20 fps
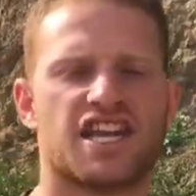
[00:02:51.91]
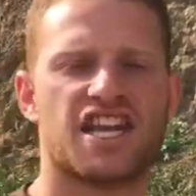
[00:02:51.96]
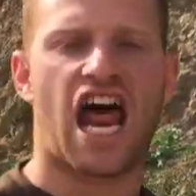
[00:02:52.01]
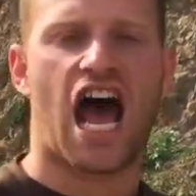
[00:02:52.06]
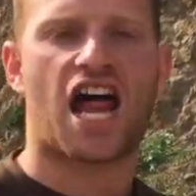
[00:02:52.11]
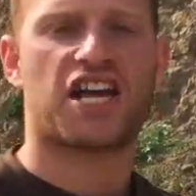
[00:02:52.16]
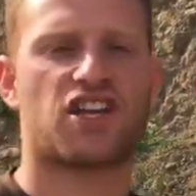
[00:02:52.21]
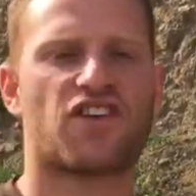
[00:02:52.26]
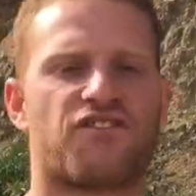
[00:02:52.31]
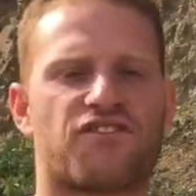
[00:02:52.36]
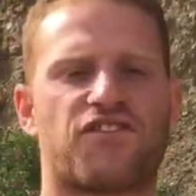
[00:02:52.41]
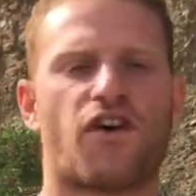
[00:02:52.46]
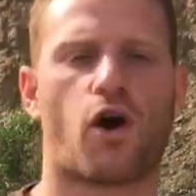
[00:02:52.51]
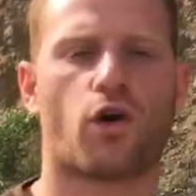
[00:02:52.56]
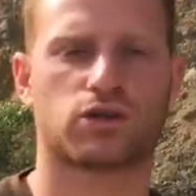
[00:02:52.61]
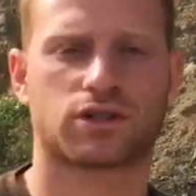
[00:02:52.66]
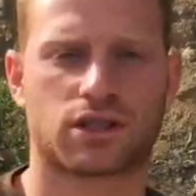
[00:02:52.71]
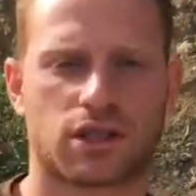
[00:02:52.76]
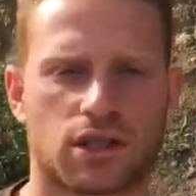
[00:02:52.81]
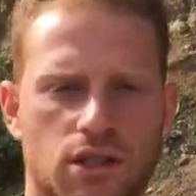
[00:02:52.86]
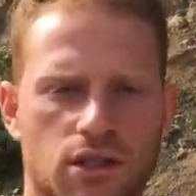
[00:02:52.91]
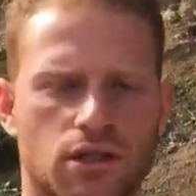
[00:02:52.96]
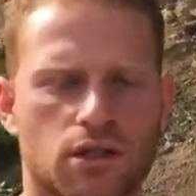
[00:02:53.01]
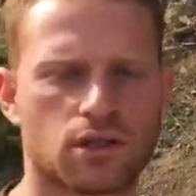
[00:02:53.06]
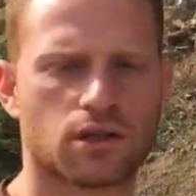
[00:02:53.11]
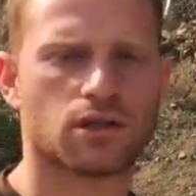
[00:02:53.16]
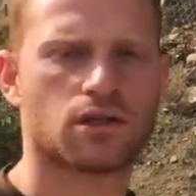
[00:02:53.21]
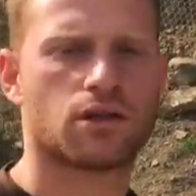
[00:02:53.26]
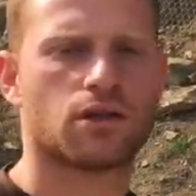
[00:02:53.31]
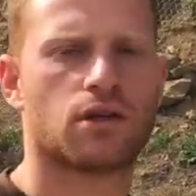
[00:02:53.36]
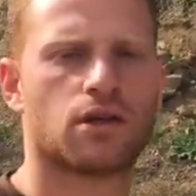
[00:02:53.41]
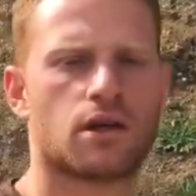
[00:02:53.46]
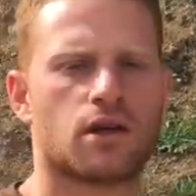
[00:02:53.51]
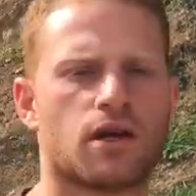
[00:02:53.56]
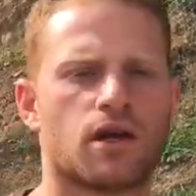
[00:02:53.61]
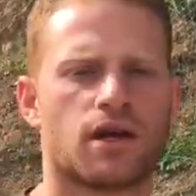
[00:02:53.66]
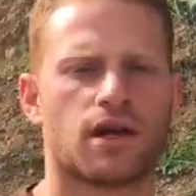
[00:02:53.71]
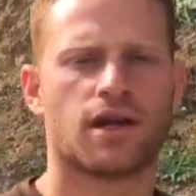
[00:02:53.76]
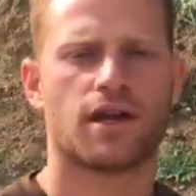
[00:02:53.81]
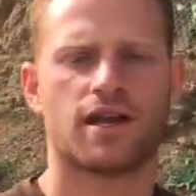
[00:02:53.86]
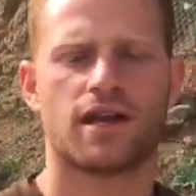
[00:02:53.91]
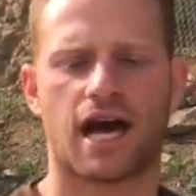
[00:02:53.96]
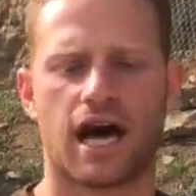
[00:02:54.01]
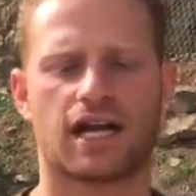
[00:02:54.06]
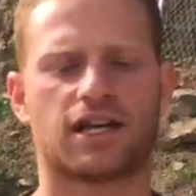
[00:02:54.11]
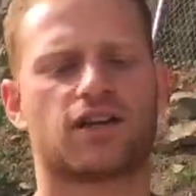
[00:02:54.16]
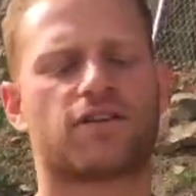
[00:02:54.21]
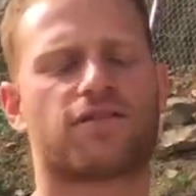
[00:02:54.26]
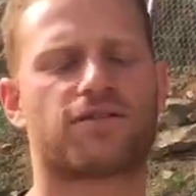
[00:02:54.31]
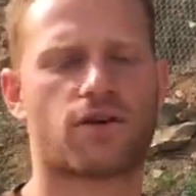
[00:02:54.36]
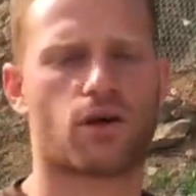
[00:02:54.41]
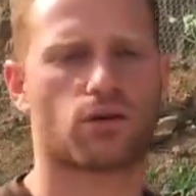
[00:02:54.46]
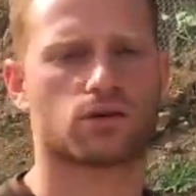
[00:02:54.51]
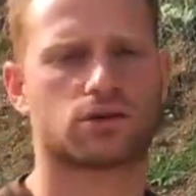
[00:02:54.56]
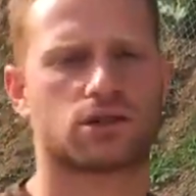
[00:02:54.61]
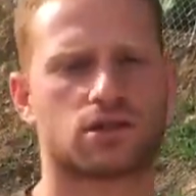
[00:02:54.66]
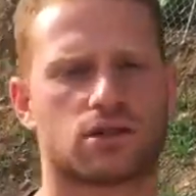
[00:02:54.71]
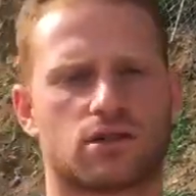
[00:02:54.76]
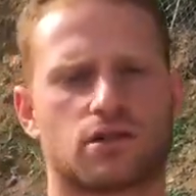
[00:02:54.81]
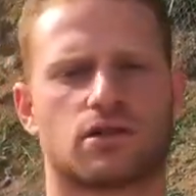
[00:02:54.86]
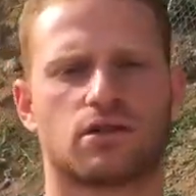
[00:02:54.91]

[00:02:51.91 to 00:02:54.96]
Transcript: not default. Not default.